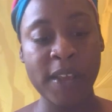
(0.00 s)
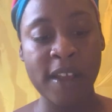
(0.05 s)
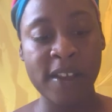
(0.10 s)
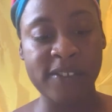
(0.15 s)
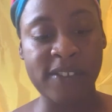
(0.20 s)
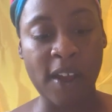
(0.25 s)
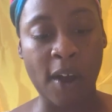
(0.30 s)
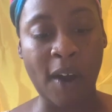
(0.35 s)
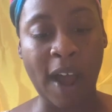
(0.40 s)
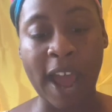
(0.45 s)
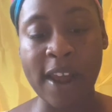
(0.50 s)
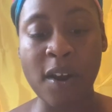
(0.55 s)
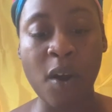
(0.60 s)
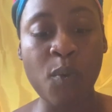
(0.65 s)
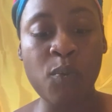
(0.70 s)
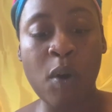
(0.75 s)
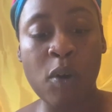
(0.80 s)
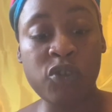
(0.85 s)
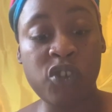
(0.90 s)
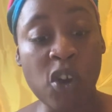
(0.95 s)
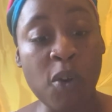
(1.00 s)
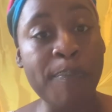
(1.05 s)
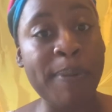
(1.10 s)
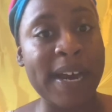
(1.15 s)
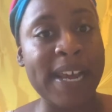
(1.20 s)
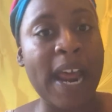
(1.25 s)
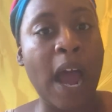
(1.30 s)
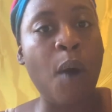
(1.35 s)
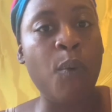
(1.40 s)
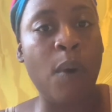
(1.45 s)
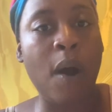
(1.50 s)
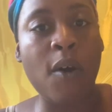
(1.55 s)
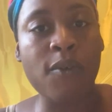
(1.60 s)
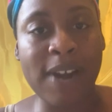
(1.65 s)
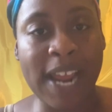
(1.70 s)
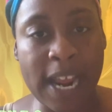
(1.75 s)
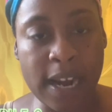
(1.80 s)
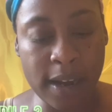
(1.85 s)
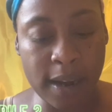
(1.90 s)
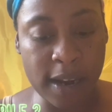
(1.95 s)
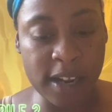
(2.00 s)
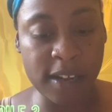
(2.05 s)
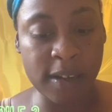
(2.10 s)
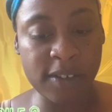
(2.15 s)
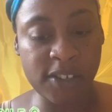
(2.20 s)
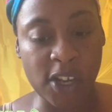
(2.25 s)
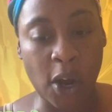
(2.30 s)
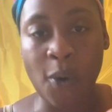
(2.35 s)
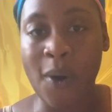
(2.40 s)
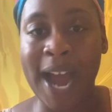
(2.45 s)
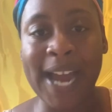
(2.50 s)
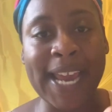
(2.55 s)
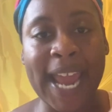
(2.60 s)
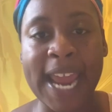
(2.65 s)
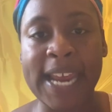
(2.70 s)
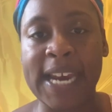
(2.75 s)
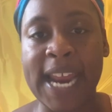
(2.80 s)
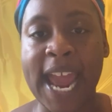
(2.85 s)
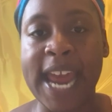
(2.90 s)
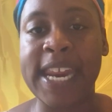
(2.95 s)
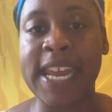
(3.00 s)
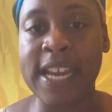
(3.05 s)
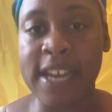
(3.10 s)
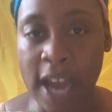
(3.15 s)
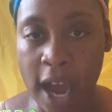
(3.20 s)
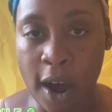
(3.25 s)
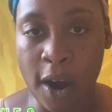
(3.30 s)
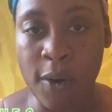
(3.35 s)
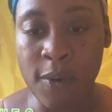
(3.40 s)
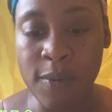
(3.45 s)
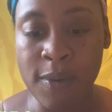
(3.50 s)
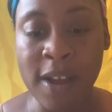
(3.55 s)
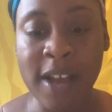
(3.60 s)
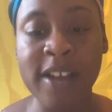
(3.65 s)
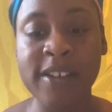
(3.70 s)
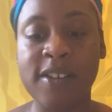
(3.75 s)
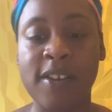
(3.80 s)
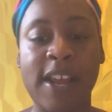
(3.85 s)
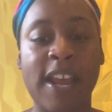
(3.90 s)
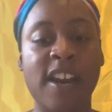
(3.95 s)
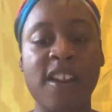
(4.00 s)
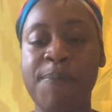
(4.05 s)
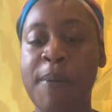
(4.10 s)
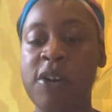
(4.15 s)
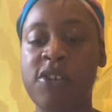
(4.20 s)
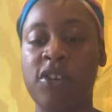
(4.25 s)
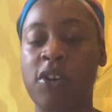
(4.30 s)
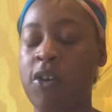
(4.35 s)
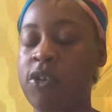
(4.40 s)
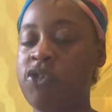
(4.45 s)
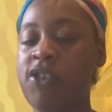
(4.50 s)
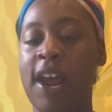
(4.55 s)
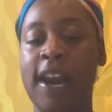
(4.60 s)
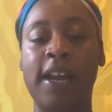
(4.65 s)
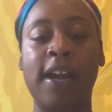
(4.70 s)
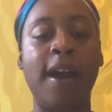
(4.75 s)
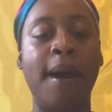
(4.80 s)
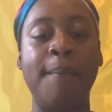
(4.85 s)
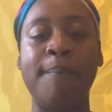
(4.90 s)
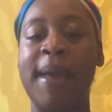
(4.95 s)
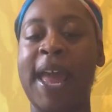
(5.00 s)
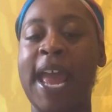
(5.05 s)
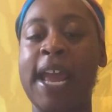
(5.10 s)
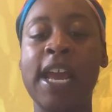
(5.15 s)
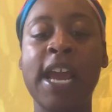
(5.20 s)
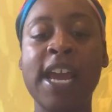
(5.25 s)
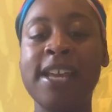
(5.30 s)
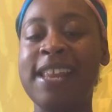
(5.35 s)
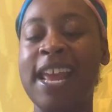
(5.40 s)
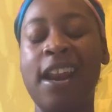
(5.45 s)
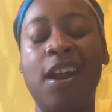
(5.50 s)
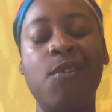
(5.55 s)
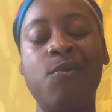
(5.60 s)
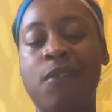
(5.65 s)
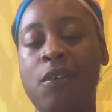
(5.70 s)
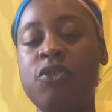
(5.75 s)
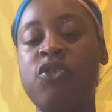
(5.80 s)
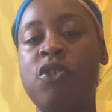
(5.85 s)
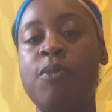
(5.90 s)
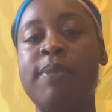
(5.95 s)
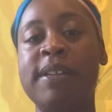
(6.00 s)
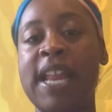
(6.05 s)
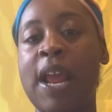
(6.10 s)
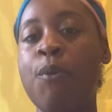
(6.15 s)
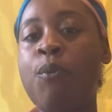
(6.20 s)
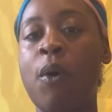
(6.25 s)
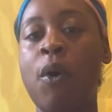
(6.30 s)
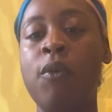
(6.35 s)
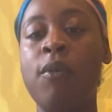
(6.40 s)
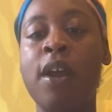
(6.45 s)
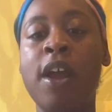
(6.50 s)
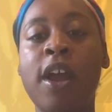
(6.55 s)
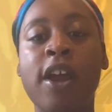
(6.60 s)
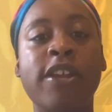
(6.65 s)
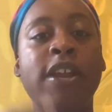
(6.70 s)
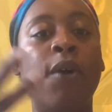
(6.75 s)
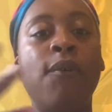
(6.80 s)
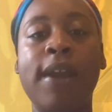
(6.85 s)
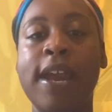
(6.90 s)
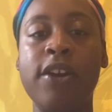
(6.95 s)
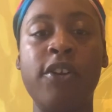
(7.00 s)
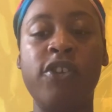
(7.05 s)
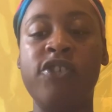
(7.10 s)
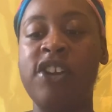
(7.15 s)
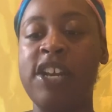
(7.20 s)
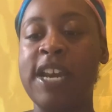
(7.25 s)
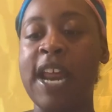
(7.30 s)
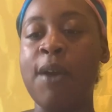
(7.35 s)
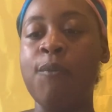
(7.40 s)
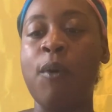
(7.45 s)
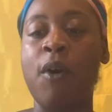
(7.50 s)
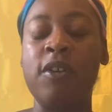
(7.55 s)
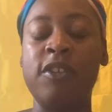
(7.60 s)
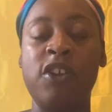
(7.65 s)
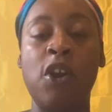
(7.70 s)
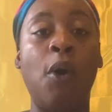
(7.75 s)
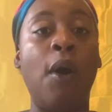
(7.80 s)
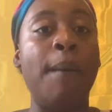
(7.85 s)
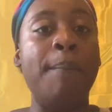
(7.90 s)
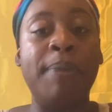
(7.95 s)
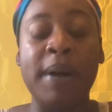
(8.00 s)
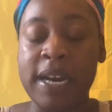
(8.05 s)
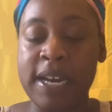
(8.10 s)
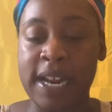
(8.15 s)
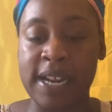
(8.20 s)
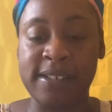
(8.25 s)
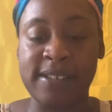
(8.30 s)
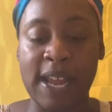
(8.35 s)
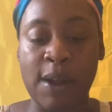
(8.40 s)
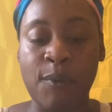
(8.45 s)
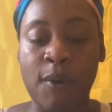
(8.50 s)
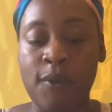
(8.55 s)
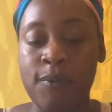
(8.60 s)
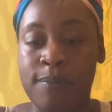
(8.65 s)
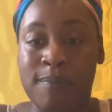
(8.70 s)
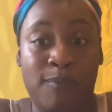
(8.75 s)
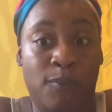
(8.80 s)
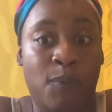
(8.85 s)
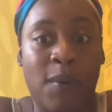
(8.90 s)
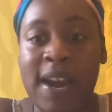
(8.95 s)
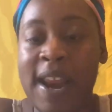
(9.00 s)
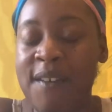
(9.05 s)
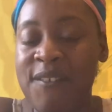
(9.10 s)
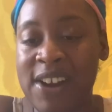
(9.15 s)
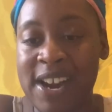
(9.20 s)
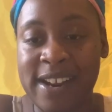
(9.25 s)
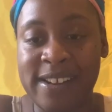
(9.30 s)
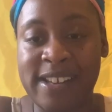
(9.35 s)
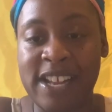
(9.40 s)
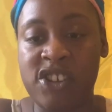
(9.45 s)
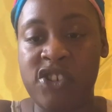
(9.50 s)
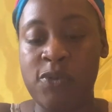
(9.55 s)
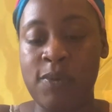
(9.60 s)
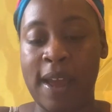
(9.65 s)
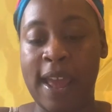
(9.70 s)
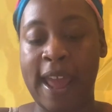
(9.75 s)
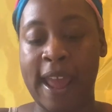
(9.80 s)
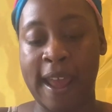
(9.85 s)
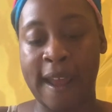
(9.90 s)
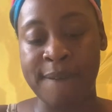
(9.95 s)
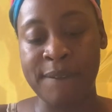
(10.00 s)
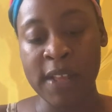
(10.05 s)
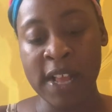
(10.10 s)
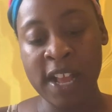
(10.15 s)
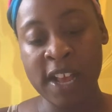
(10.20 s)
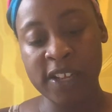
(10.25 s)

So I don't want you, but I want it. So I can't let it go. So yeah, this person's gonna try to come back. They don't want you, but they want your energy. They want your abundance. They want whatever it is that you have.